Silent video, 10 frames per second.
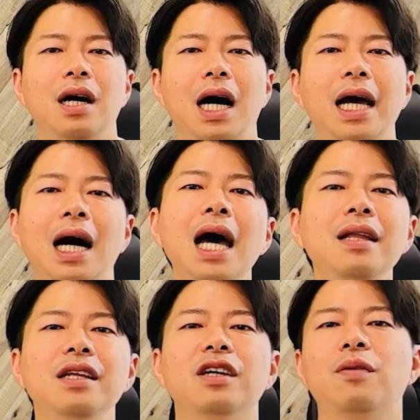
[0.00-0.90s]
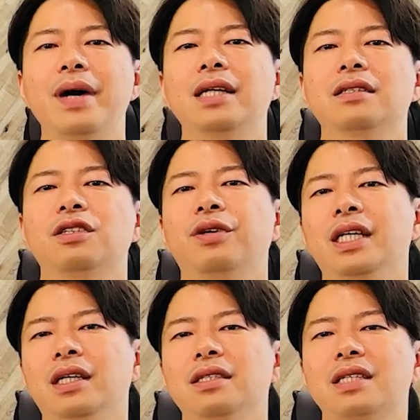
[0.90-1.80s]
I highly recommend
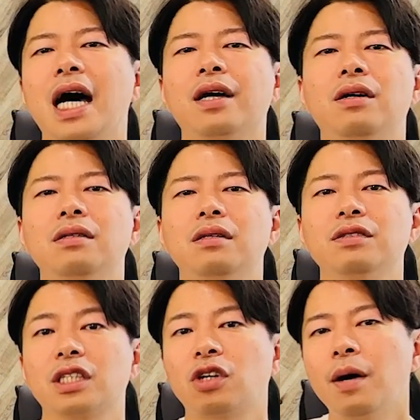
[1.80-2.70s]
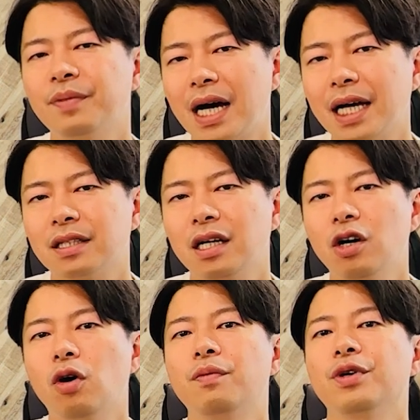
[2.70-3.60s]
clicking the icon on the top right
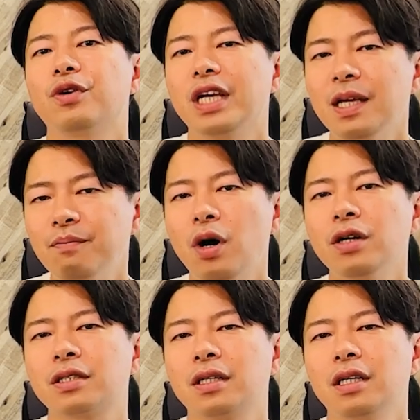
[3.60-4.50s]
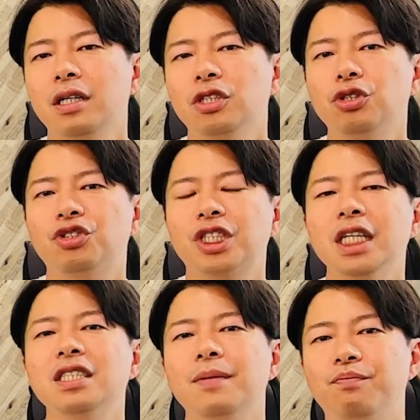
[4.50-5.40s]
of your inbox to
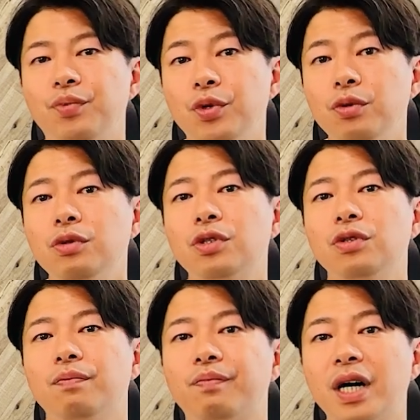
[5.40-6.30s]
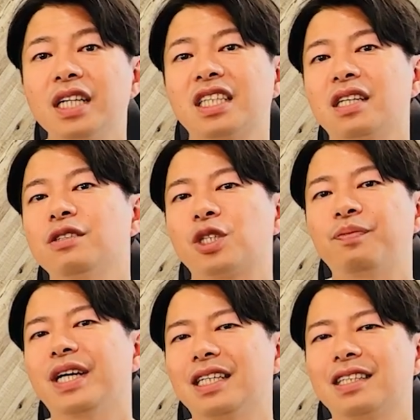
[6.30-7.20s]
change the view to vertical
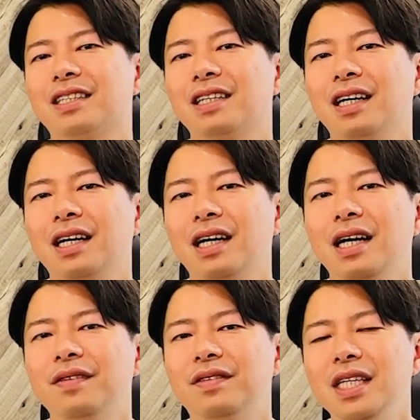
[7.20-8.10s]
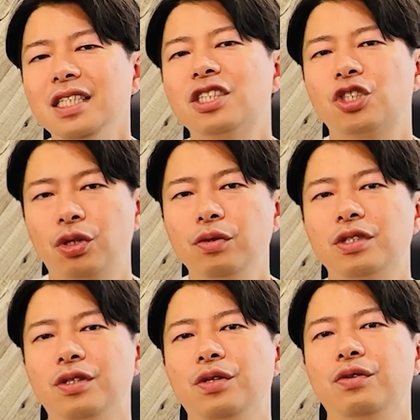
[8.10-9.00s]
split. This
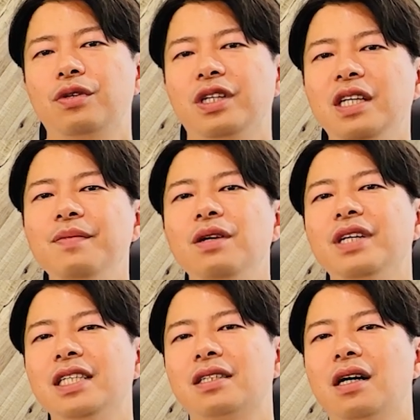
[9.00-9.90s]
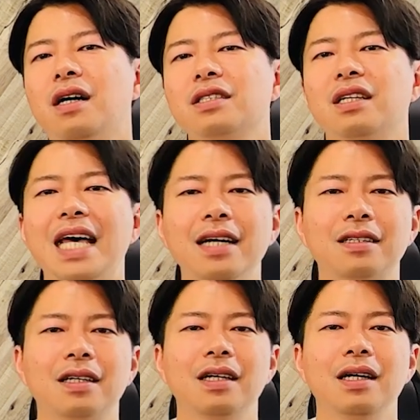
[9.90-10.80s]
shows your email list on the
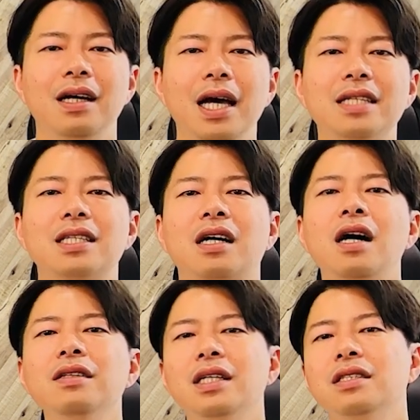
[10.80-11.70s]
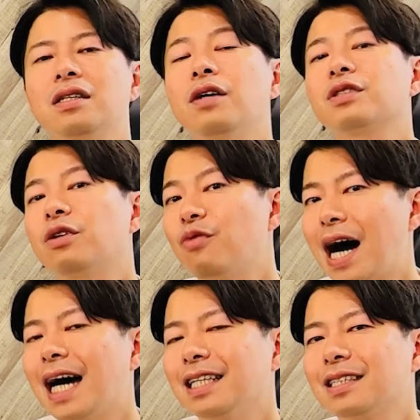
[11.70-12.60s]
left and the contents on the
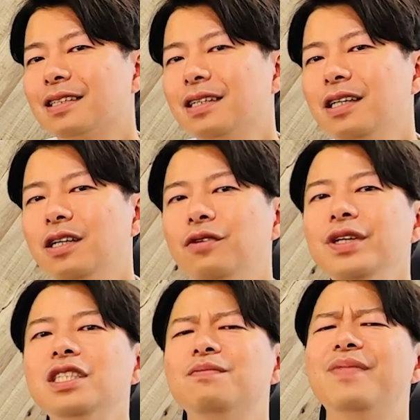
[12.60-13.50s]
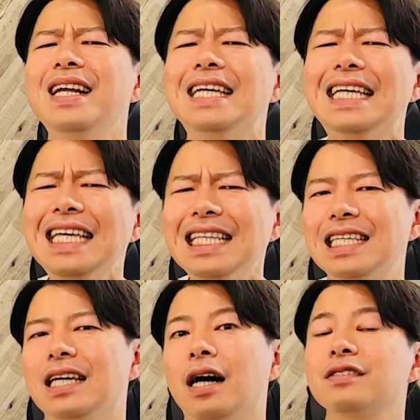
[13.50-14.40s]
right, which is very
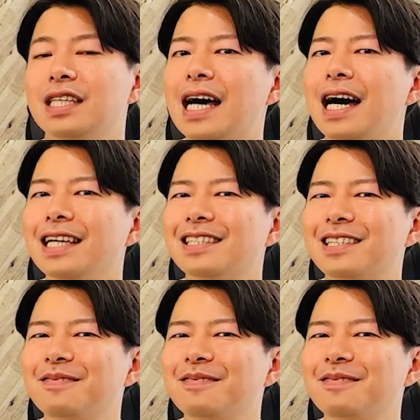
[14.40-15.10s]
easy on the eyes.